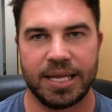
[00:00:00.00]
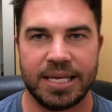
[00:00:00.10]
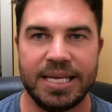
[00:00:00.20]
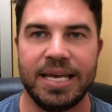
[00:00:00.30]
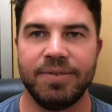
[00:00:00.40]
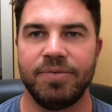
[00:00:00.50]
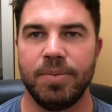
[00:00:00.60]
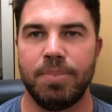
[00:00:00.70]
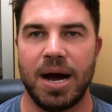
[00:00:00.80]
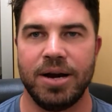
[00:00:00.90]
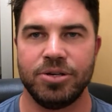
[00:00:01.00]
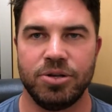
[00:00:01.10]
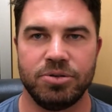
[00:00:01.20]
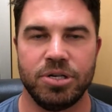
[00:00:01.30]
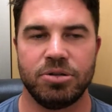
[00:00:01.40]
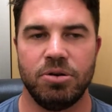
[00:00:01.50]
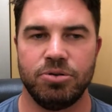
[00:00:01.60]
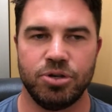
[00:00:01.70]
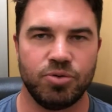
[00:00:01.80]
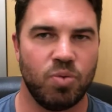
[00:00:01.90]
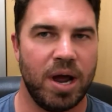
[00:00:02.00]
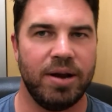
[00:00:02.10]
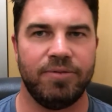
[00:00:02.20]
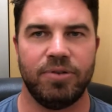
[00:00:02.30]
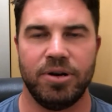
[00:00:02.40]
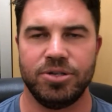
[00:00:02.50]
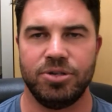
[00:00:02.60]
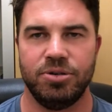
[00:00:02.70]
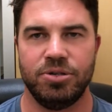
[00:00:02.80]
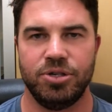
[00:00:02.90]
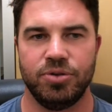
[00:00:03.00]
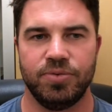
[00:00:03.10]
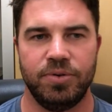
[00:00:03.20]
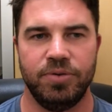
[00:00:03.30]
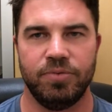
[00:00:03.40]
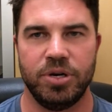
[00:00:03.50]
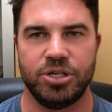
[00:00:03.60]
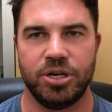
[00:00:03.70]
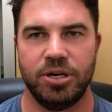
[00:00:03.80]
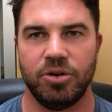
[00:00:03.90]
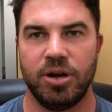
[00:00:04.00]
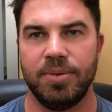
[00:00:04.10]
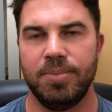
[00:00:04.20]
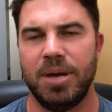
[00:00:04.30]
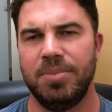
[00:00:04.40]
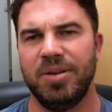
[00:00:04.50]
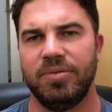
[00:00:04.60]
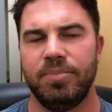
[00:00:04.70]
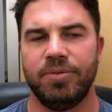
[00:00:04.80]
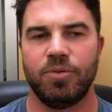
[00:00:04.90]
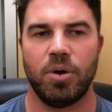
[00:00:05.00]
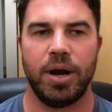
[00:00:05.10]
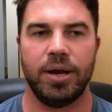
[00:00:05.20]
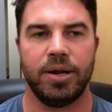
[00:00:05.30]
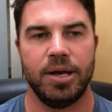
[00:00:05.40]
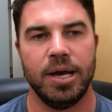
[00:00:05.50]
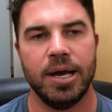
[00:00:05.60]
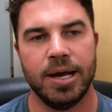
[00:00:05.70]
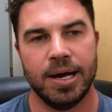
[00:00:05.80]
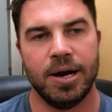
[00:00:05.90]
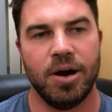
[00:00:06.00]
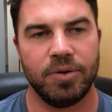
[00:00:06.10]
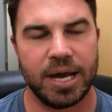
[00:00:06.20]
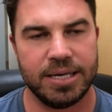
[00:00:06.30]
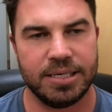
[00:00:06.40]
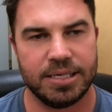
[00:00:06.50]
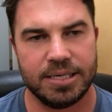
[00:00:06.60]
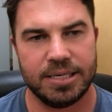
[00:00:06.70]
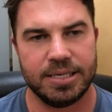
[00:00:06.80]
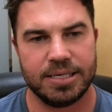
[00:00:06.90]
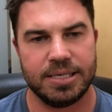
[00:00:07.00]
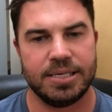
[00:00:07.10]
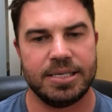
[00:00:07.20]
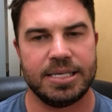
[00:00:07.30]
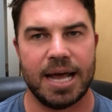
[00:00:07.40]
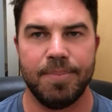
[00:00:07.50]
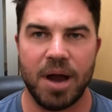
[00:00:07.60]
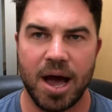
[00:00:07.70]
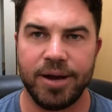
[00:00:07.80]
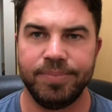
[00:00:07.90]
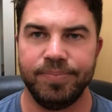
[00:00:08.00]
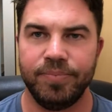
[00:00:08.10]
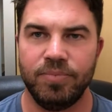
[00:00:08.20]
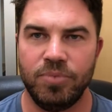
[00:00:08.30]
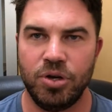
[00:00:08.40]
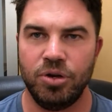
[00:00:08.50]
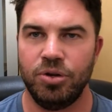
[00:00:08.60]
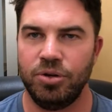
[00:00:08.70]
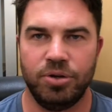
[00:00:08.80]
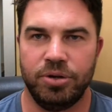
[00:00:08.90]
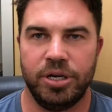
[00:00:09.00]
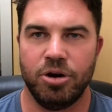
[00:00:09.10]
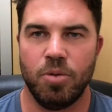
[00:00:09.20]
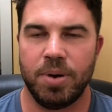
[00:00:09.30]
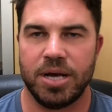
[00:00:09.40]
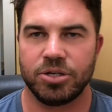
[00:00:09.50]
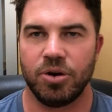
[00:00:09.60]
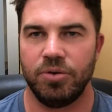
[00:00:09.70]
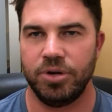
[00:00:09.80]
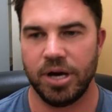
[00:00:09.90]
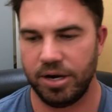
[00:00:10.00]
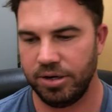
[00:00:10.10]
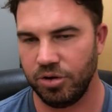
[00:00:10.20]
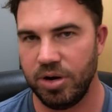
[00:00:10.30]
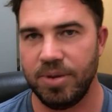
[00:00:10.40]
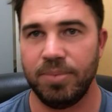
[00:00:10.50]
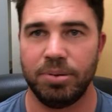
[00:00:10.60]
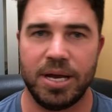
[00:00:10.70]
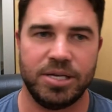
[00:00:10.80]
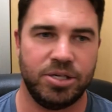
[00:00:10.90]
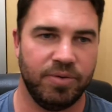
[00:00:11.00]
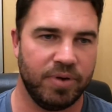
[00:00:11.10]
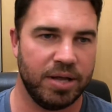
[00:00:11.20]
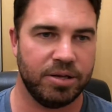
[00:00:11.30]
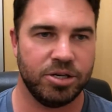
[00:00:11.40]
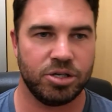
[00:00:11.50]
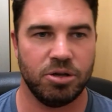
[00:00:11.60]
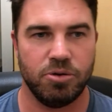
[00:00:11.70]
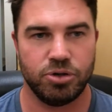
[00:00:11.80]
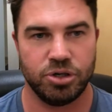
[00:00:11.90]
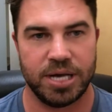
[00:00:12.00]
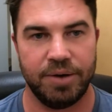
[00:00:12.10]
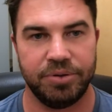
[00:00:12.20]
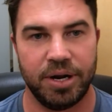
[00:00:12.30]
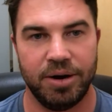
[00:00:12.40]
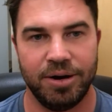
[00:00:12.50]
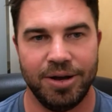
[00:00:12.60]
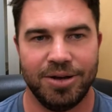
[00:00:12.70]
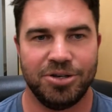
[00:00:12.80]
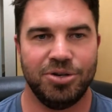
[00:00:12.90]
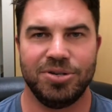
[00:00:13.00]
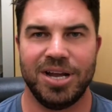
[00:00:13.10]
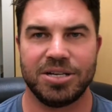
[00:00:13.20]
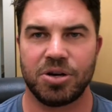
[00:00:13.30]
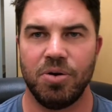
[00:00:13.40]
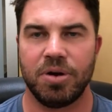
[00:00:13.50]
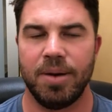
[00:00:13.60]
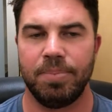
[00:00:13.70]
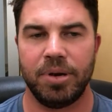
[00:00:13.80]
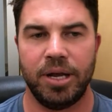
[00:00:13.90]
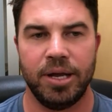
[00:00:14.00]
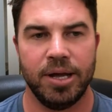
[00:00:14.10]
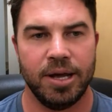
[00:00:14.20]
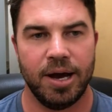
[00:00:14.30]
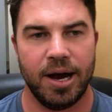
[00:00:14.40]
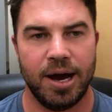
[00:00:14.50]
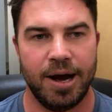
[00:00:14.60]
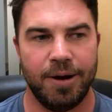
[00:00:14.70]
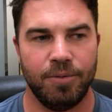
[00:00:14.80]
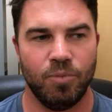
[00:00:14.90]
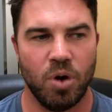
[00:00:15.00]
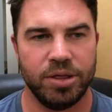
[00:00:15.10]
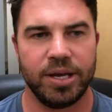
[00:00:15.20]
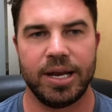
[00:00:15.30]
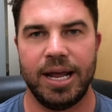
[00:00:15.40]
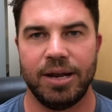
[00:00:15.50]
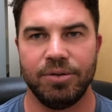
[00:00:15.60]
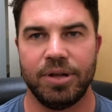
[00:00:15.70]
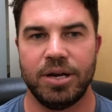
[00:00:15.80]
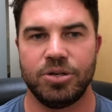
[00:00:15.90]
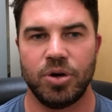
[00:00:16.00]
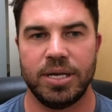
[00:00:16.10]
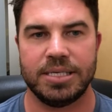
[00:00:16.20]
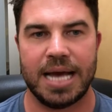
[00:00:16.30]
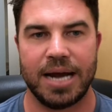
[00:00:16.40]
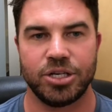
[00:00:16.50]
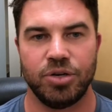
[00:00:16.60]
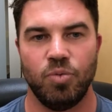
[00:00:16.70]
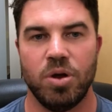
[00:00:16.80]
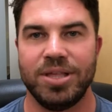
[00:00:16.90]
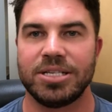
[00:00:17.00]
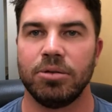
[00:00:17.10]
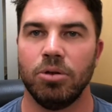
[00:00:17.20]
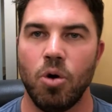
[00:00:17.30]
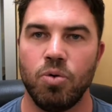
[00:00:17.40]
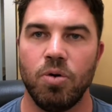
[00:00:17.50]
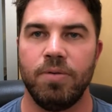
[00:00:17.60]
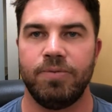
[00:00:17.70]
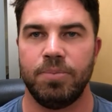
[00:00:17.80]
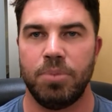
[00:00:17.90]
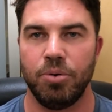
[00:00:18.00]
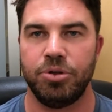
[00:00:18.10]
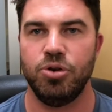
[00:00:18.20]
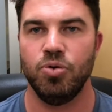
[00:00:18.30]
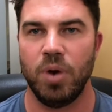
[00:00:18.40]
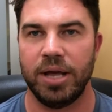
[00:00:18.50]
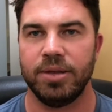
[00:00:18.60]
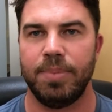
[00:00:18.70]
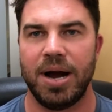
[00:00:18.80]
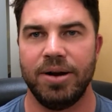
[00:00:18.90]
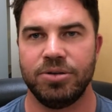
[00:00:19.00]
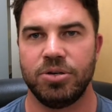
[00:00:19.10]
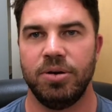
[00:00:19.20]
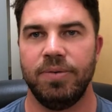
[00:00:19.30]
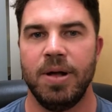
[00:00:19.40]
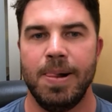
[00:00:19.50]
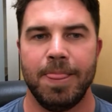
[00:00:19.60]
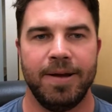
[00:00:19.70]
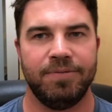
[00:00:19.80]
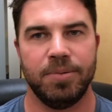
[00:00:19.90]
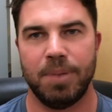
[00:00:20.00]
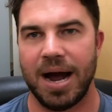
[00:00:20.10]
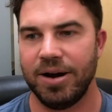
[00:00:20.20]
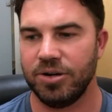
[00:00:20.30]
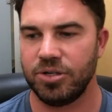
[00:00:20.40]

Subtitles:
give the buyers those disclosures right up front as soon as you've reached an agreement, maybe even beforehand. Okay, step 9, you need to open escrow. You got an agreement in place. You've got the disclosures out there. Choose an escrow company, one that can handle that transaction, one that's local for both you and the buyer. So if the buyer's